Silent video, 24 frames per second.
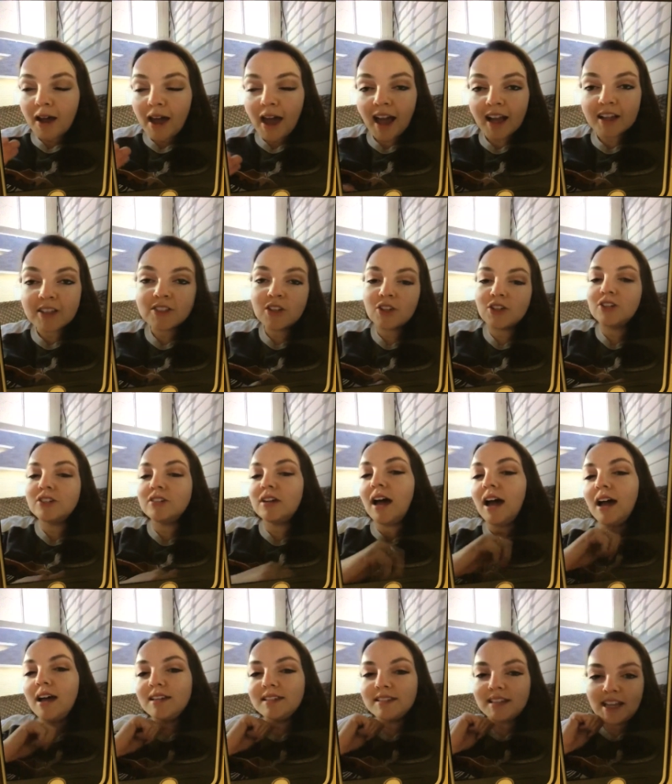
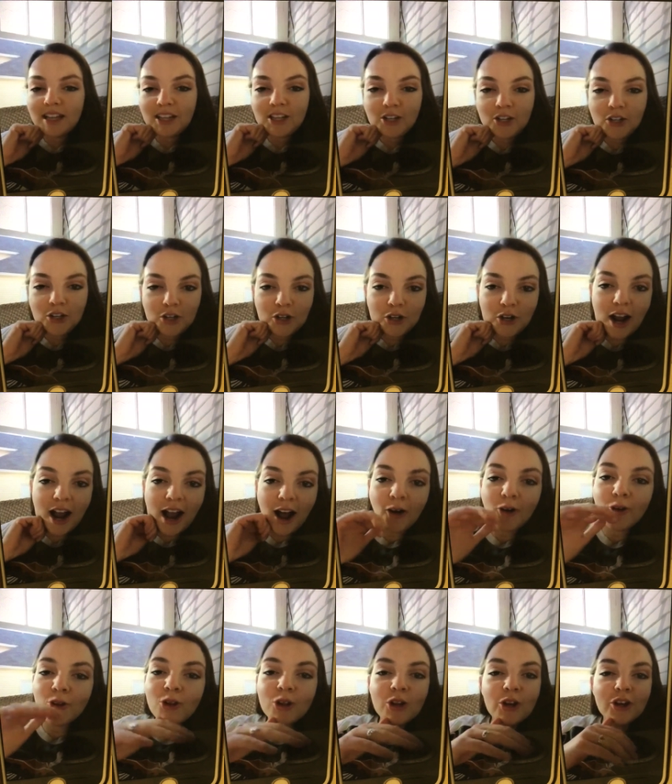exercise and your
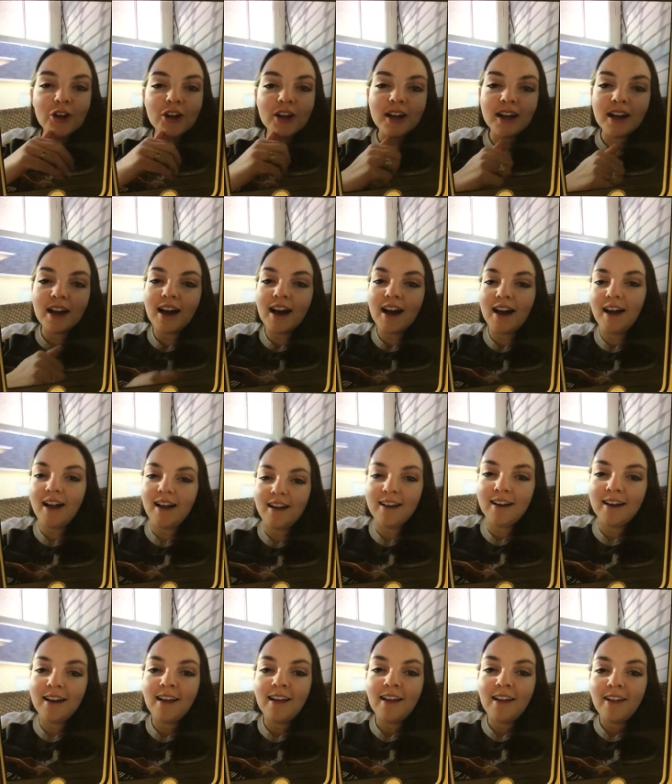outlook
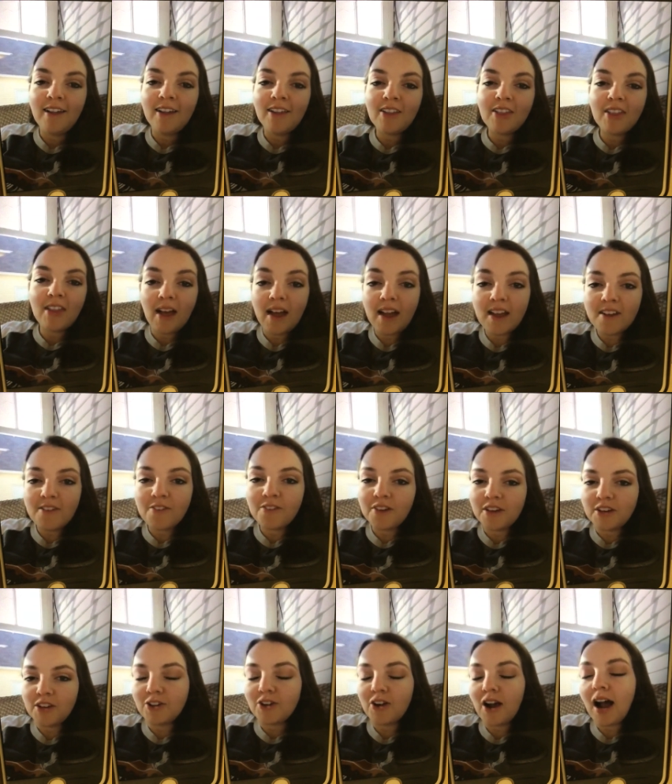on life
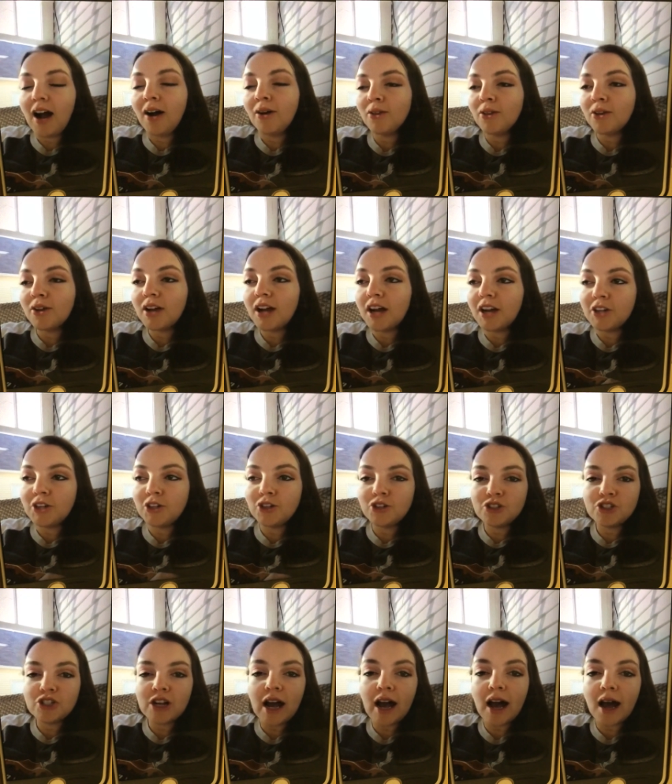and your outlook on your
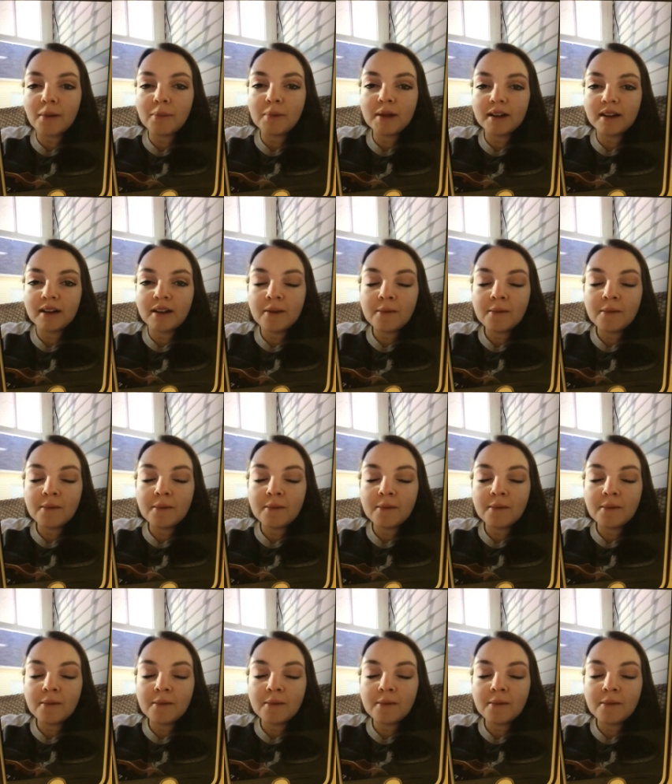job. And